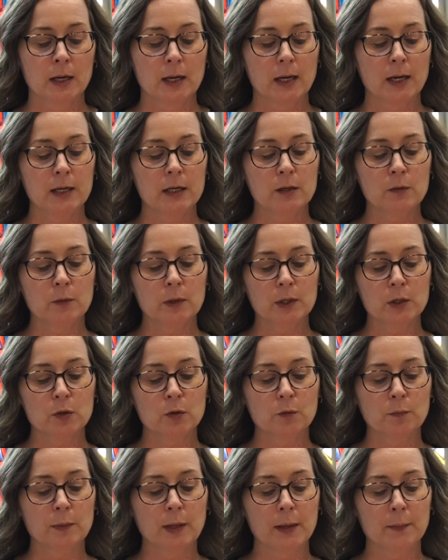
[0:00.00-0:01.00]
Anyone
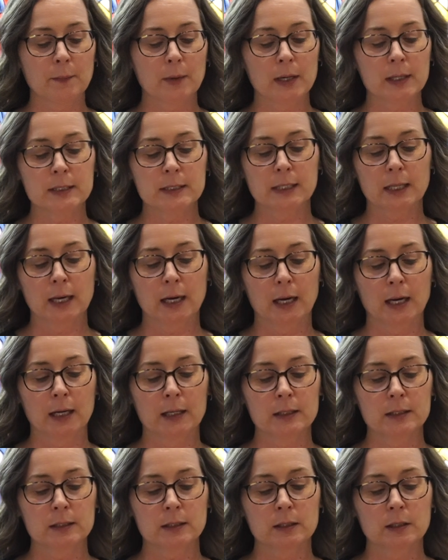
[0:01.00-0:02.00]
who met my
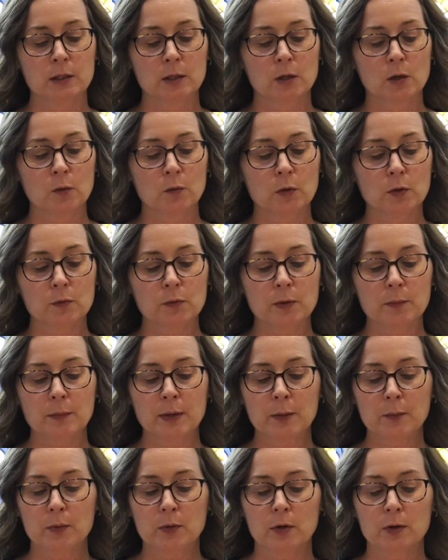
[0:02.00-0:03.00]
dad will
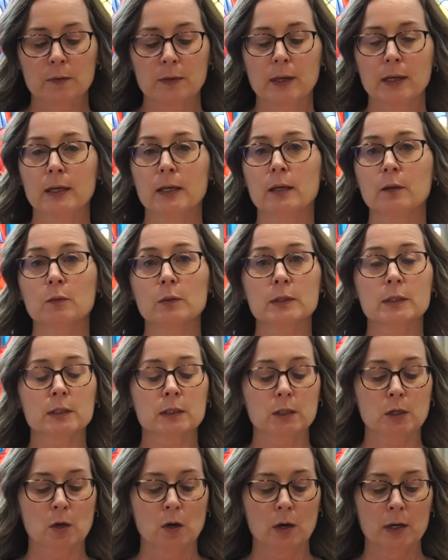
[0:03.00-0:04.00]
remember that he was
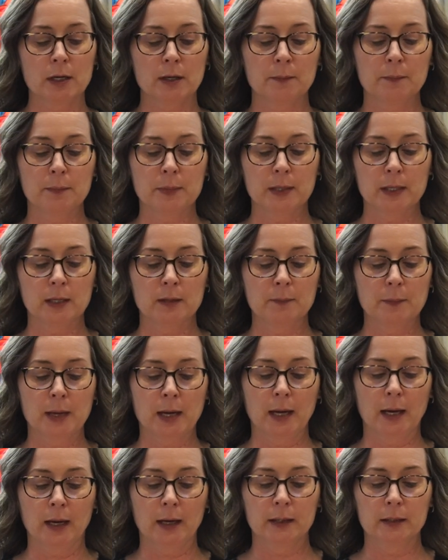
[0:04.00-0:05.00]
not a big
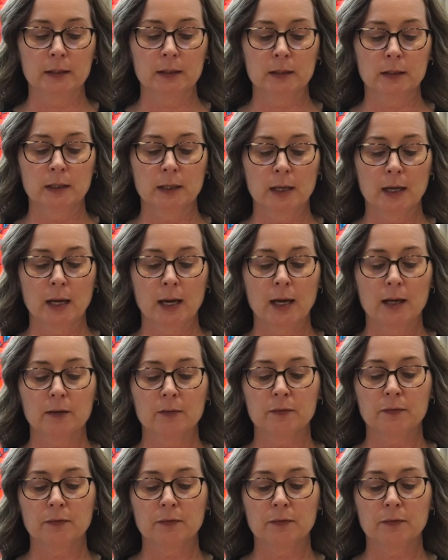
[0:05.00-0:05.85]
man at